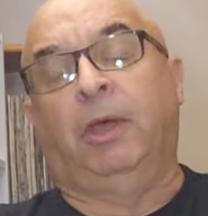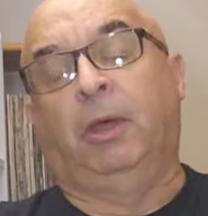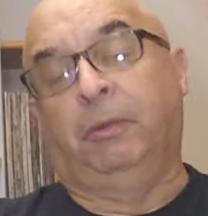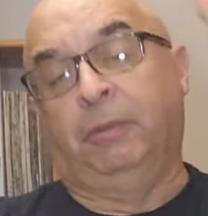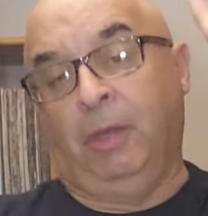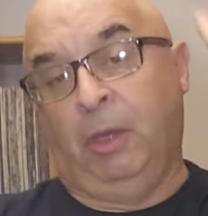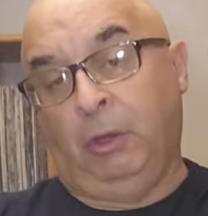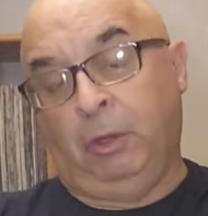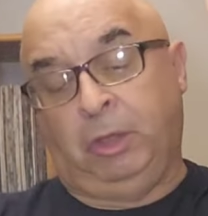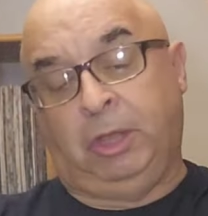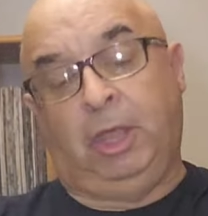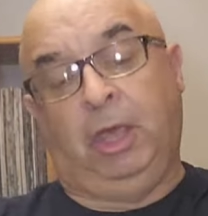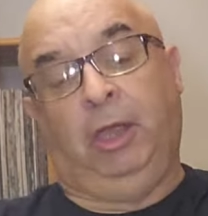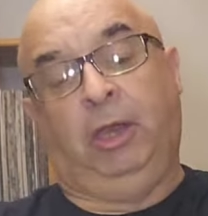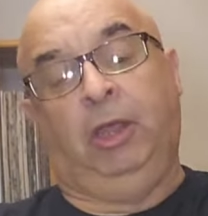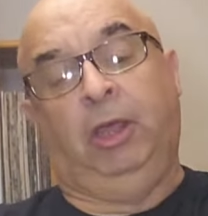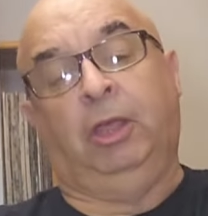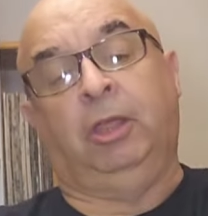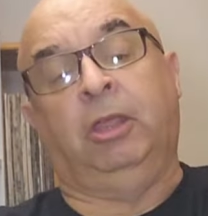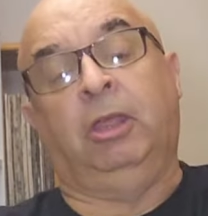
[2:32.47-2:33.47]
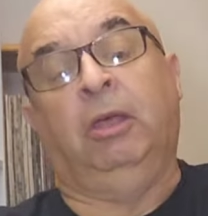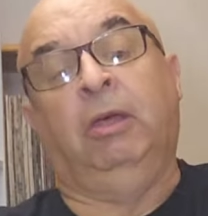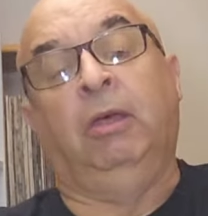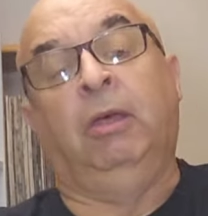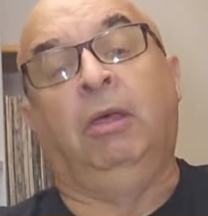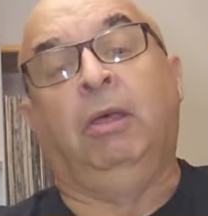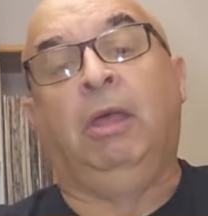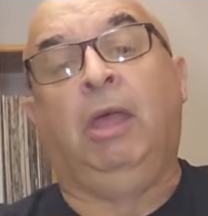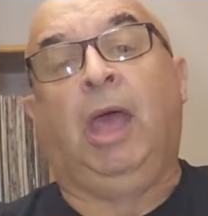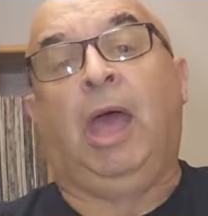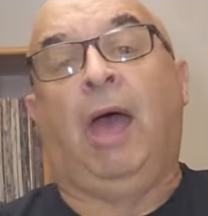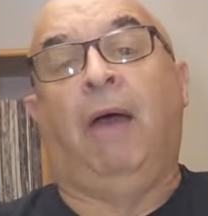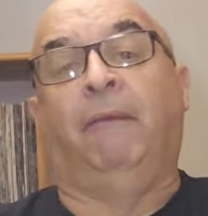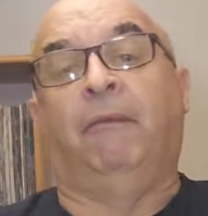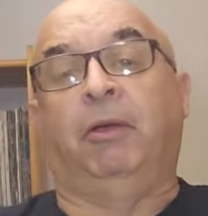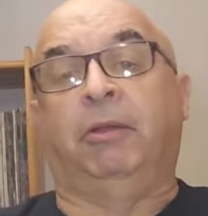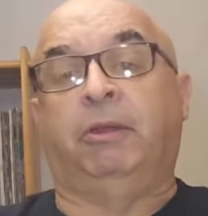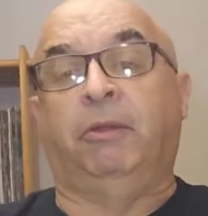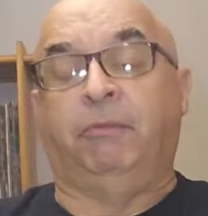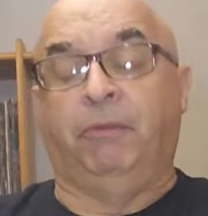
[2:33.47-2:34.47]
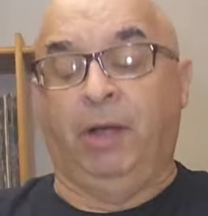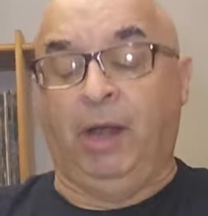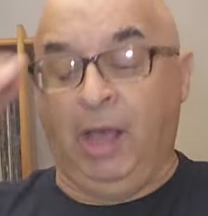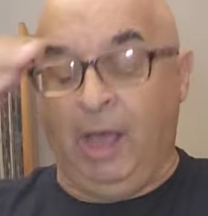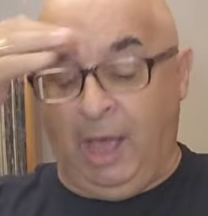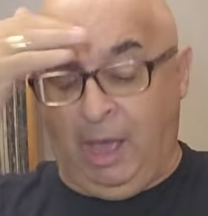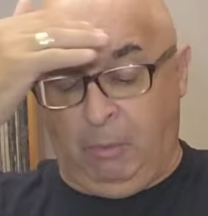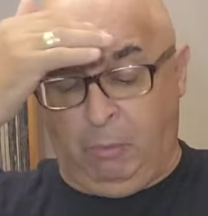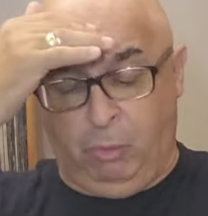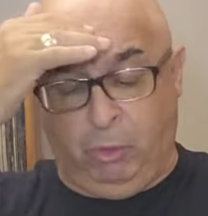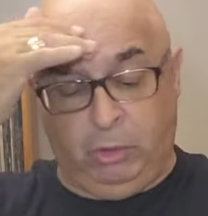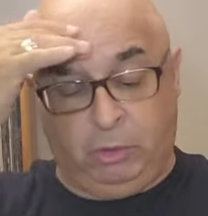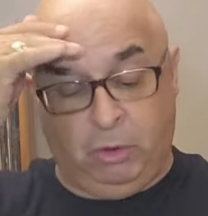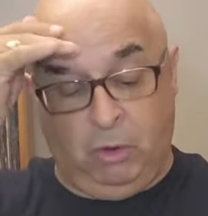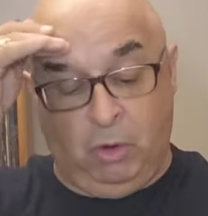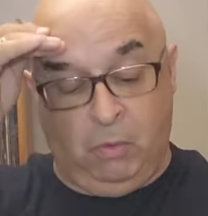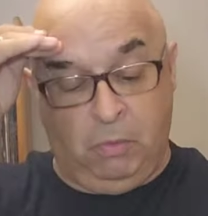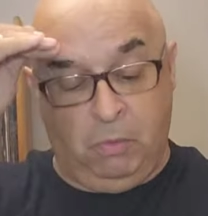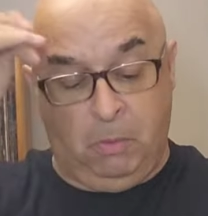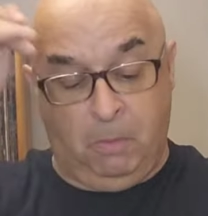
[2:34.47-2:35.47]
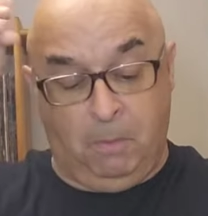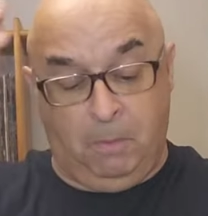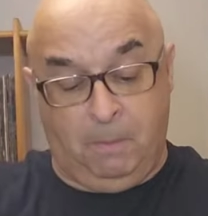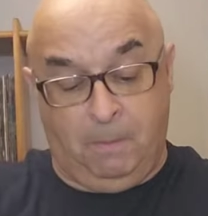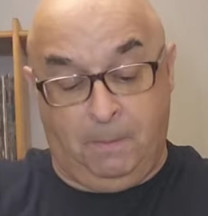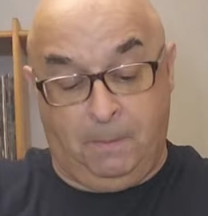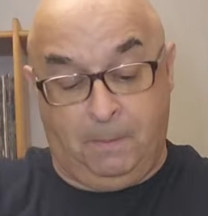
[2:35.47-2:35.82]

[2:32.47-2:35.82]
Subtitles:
Those CDs have got different artwork on them.